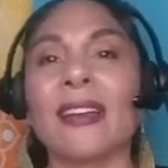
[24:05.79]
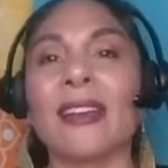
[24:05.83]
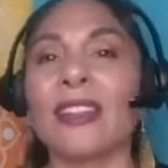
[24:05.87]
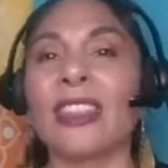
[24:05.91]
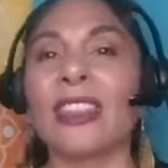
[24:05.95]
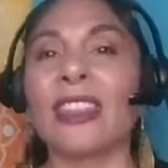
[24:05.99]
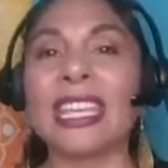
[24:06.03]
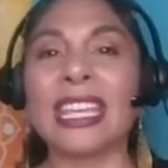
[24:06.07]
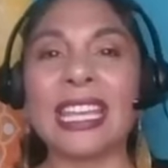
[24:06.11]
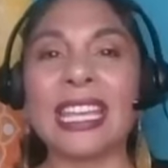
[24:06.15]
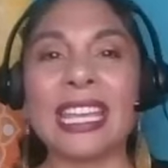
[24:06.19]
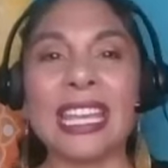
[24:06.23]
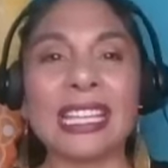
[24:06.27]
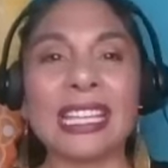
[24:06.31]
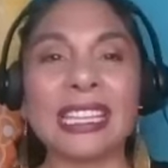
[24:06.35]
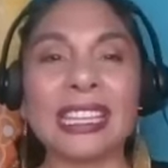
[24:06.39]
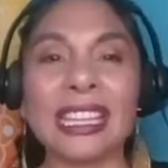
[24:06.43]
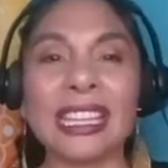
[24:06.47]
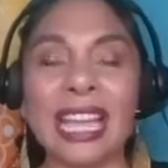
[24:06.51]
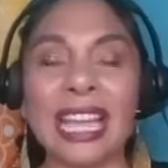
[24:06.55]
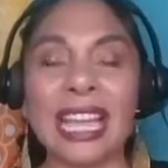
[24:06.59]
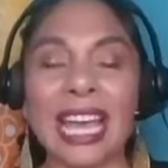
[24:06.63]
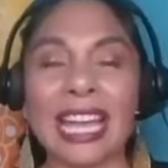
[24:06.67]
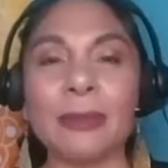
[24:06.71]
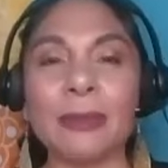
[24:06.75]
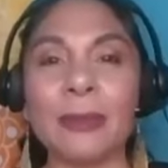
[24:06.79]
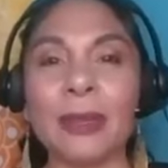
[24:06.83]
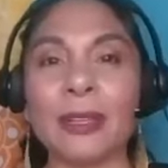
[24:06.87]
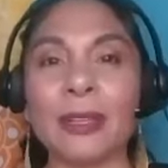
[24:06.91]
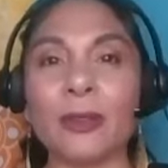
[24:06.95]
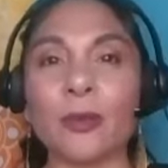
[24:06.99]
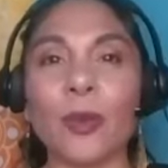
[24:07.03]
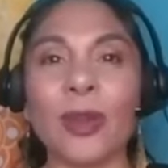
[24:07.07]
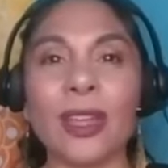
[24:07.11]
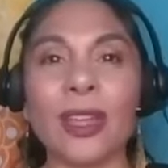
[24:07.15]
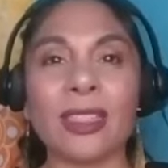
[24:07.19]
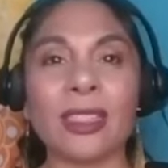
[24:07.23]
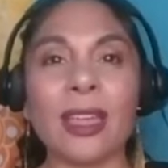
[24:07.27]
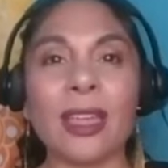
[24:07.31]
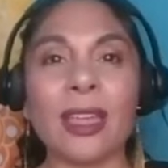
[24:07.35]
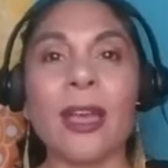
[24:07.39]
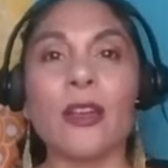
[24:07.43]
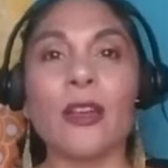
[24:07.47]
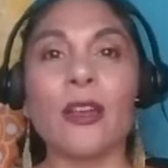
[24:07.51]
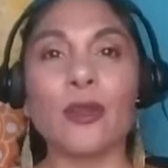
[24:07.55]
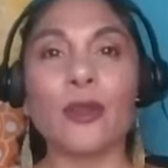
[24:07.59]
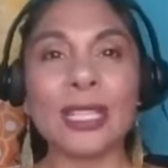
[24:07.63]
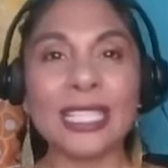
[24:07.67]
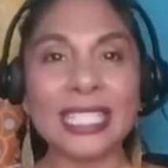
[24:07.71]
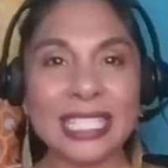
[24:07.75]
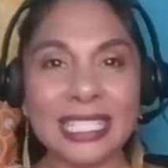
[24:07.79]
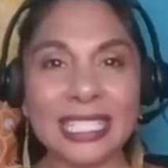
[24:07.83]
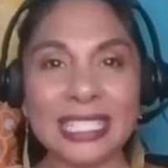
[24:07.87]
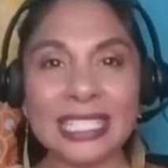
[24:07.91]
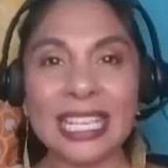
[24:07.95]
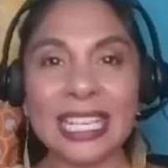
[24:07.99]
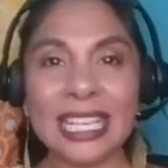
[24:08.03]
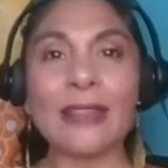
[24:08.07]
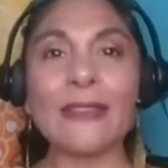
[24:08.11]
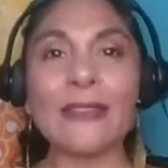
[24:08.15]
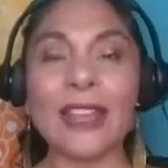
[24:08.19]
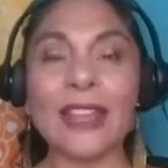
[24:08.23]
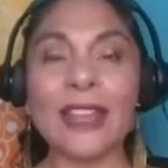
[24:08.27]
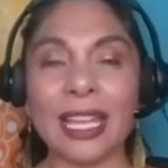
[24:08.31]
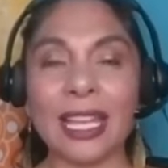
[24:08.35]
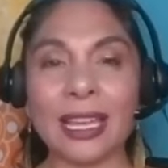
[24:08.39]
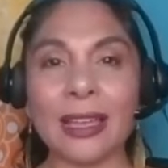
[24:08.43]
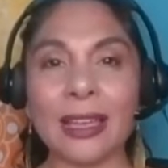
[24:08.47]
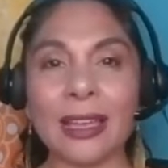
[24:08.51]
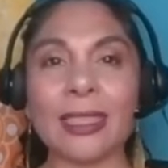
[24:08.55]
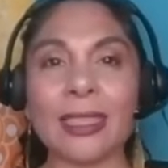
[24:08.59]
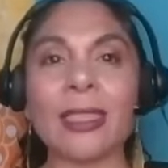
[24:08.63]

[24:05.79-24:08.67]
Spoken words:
the alignment with receiving